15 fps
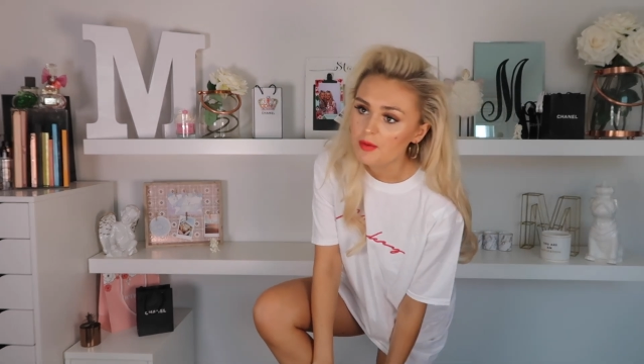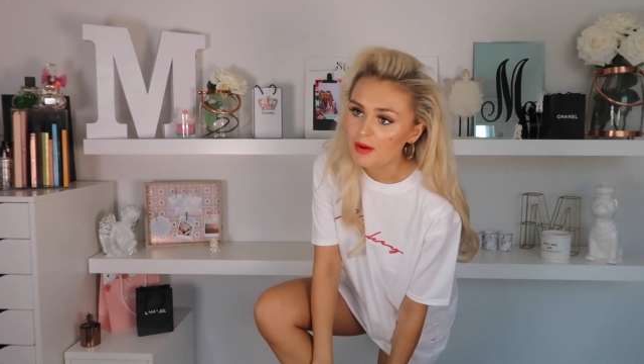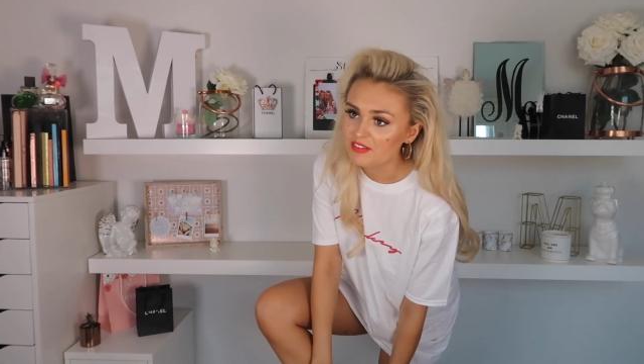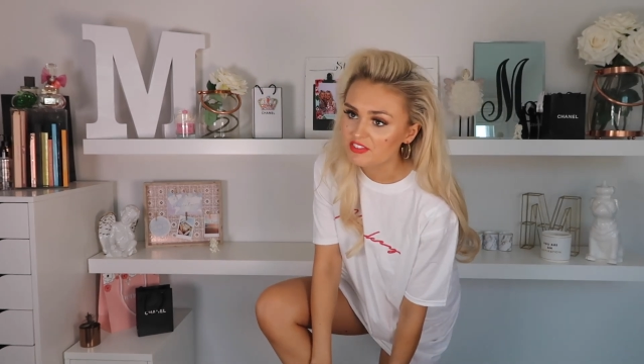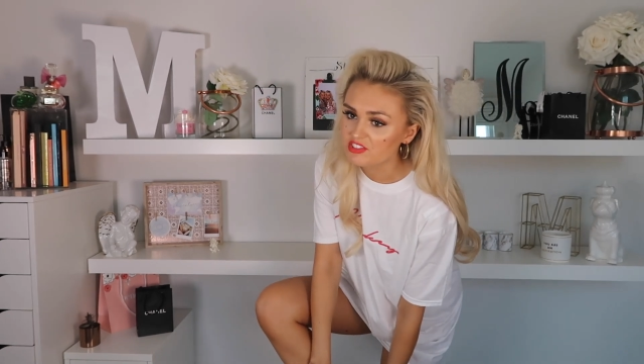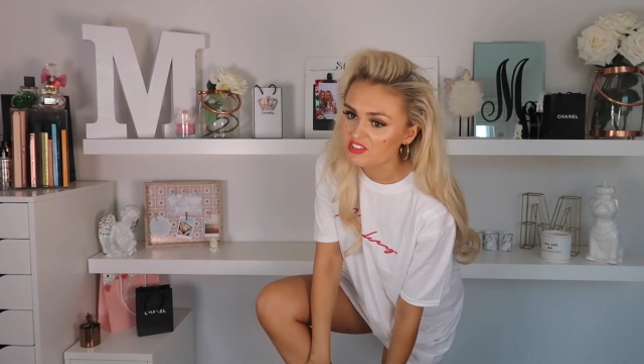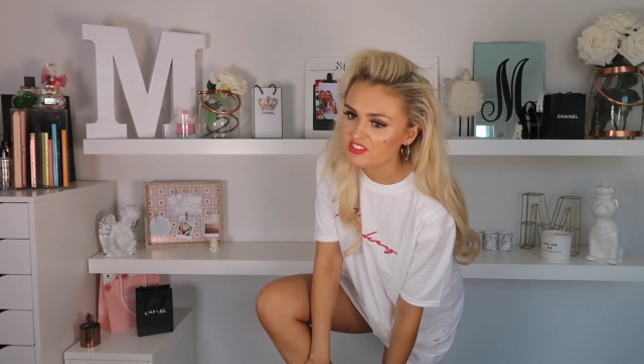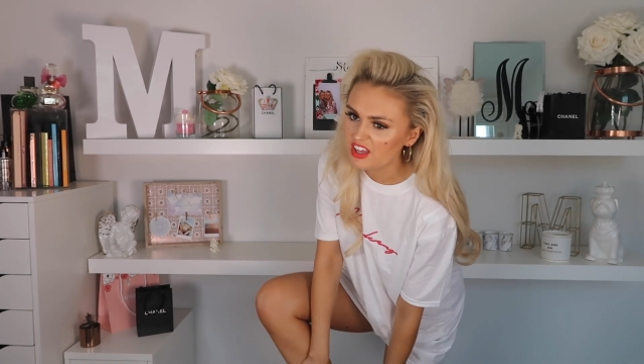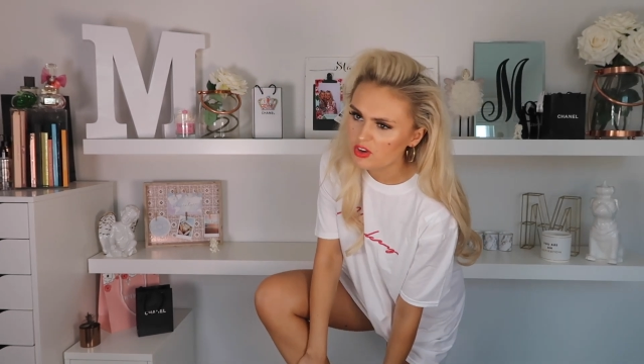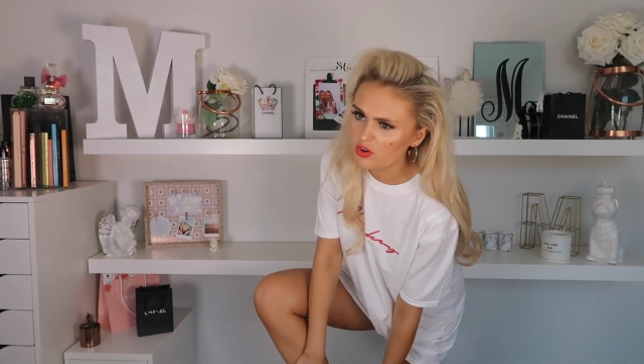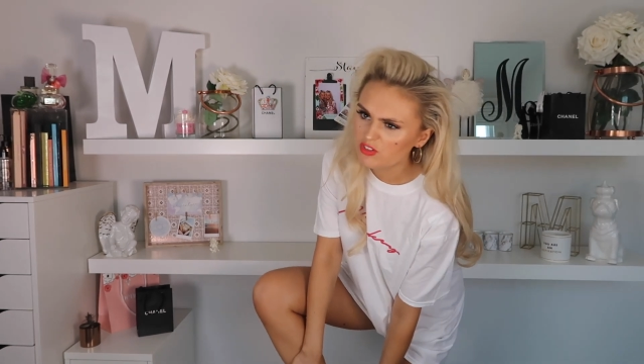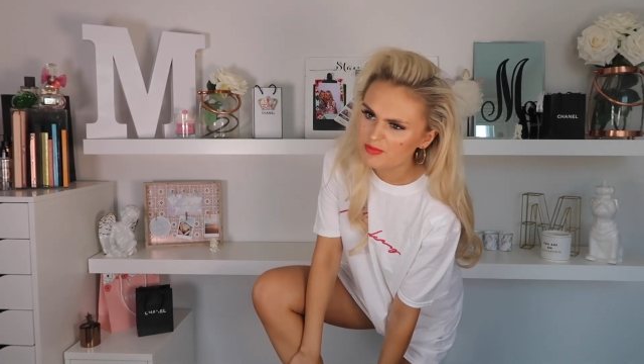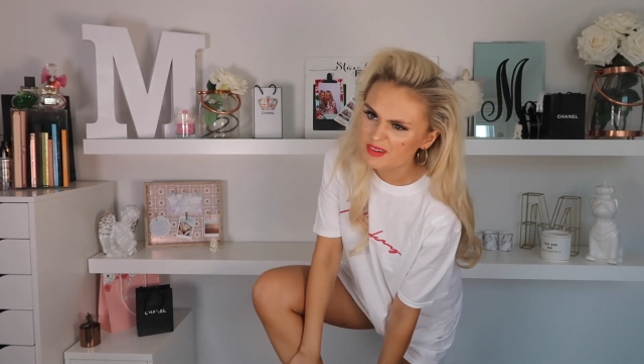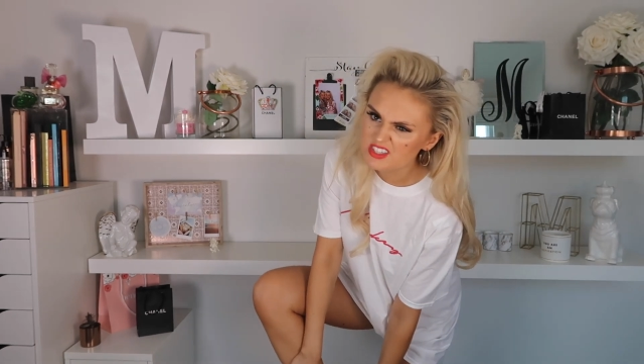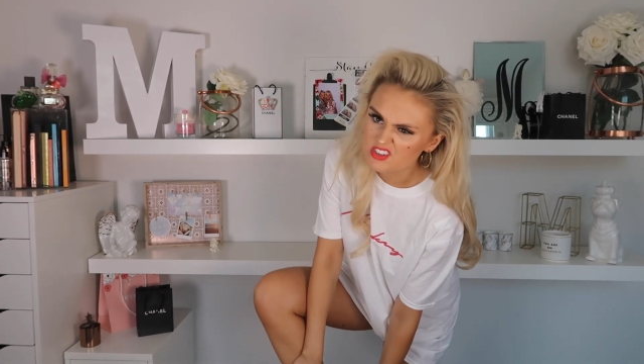I might have to just take
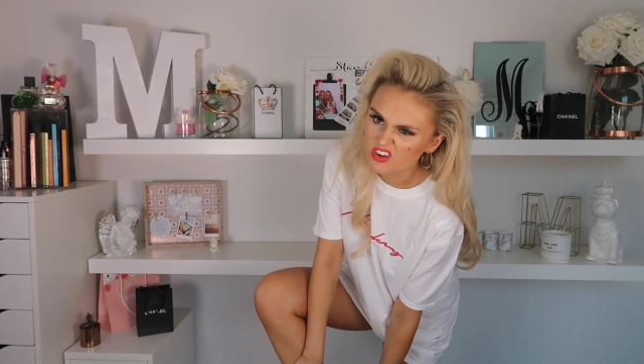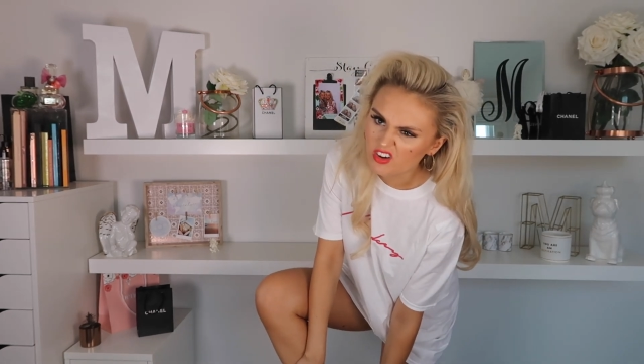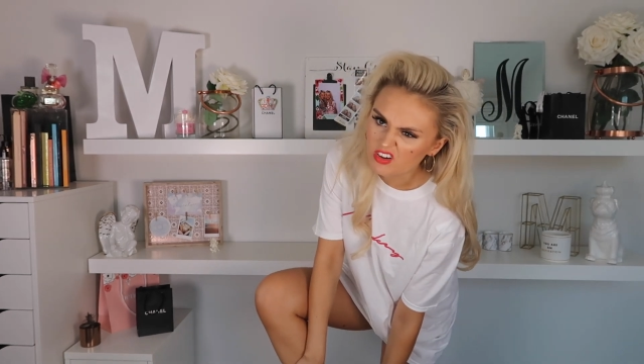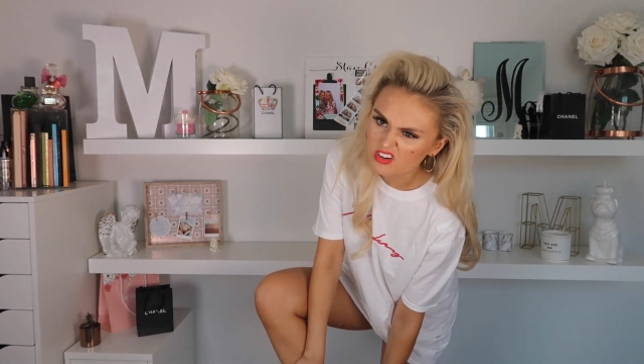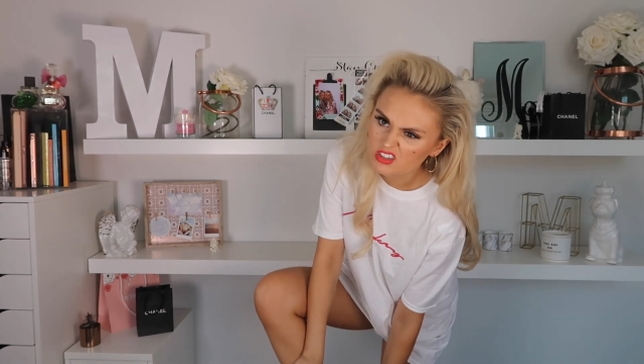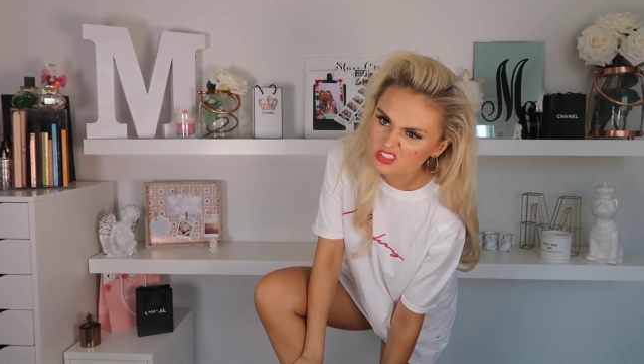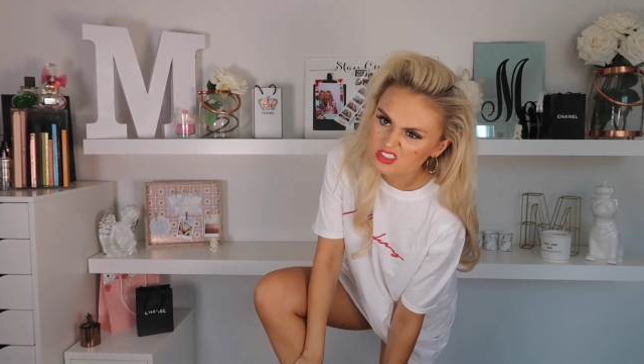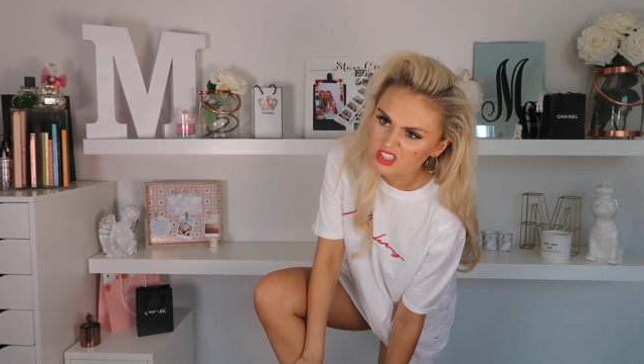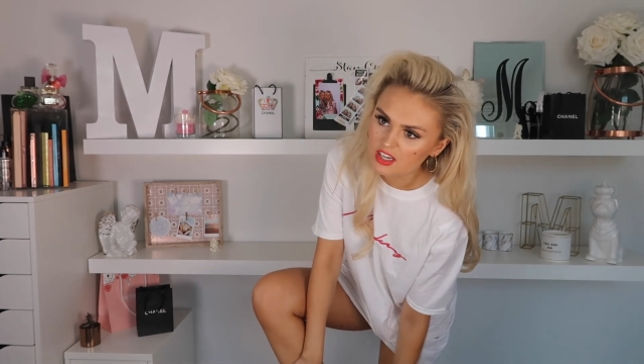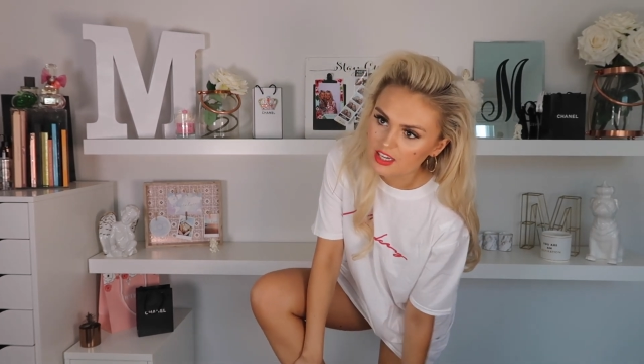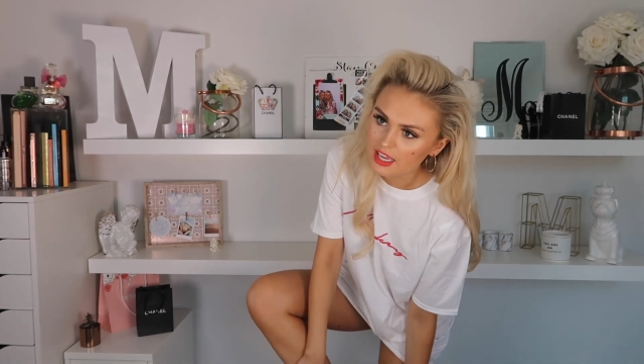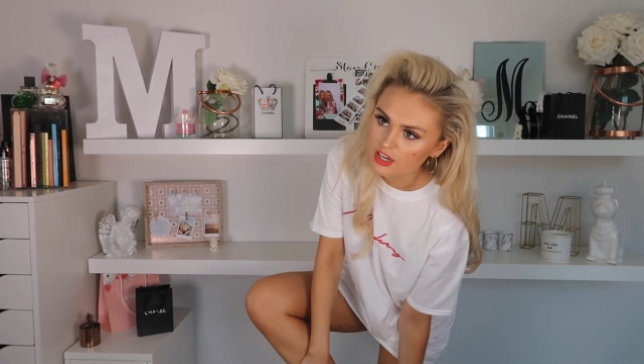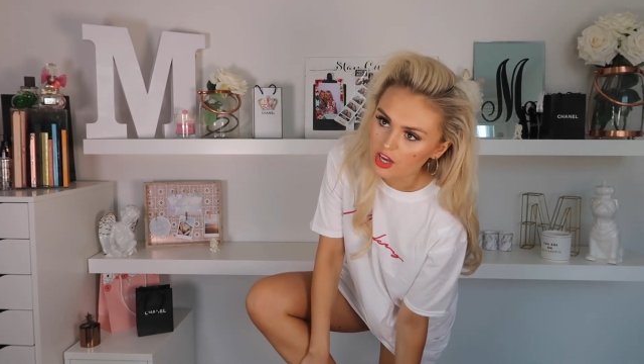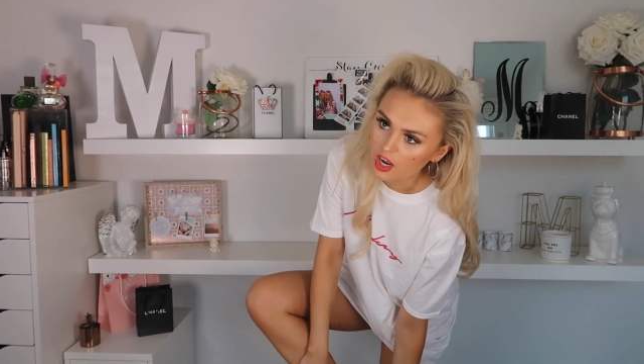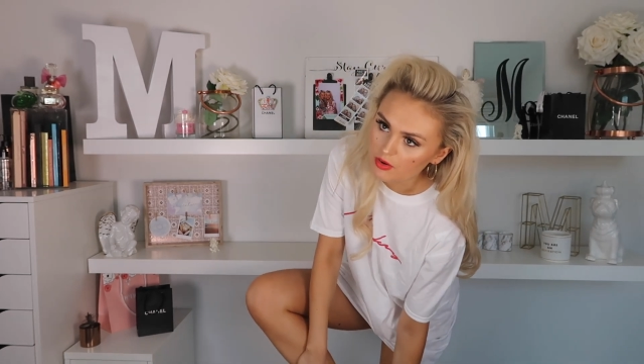off my socks.
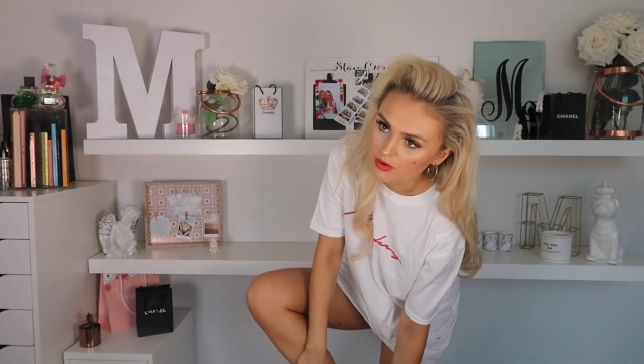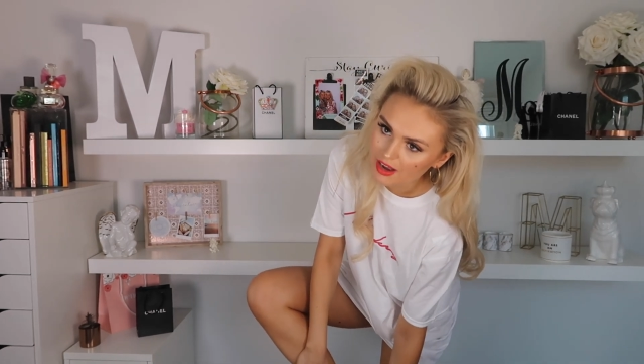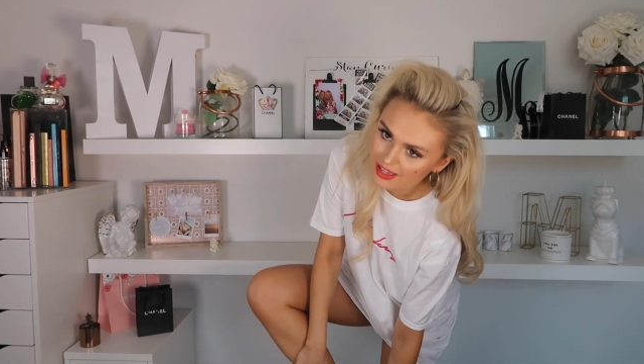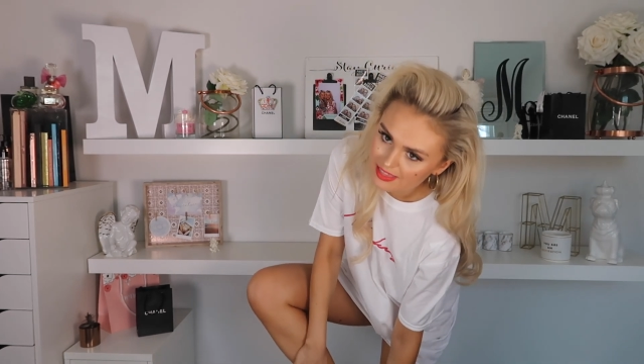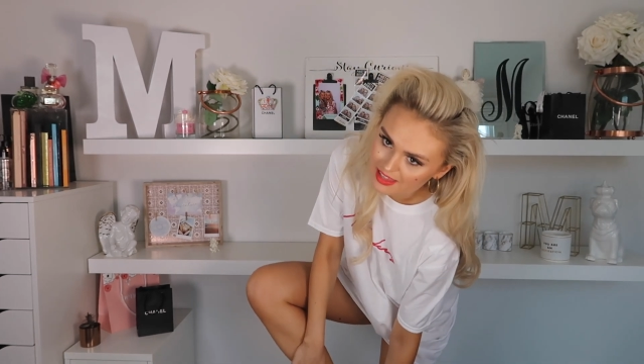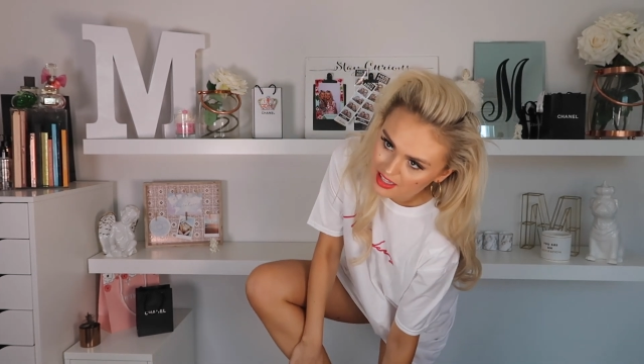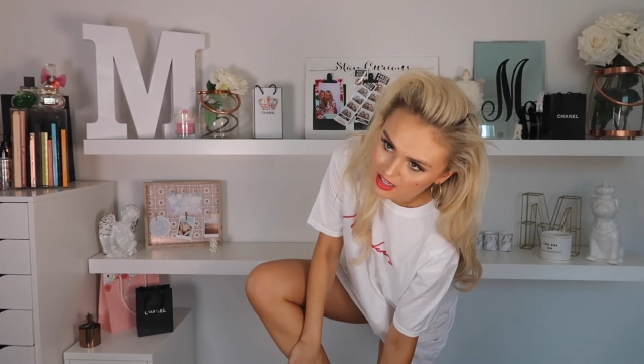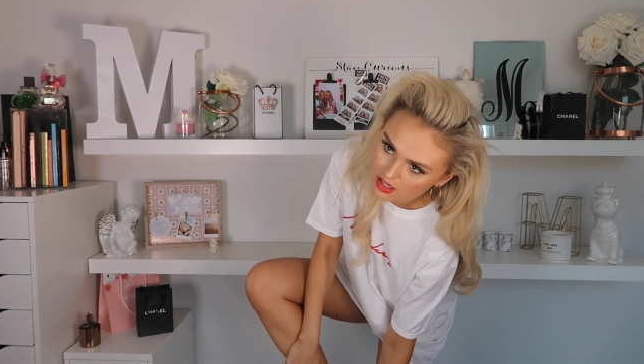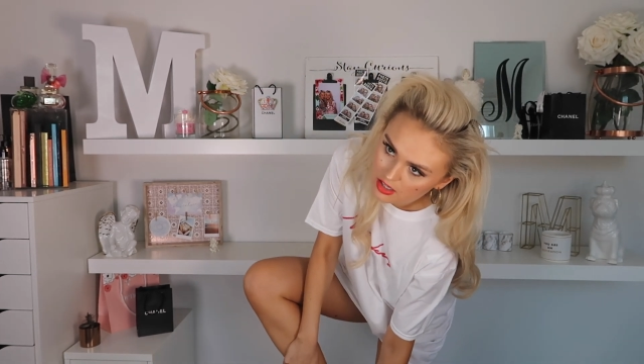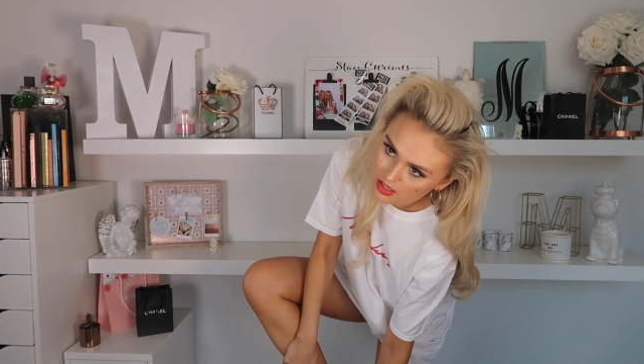Okay, no, I think,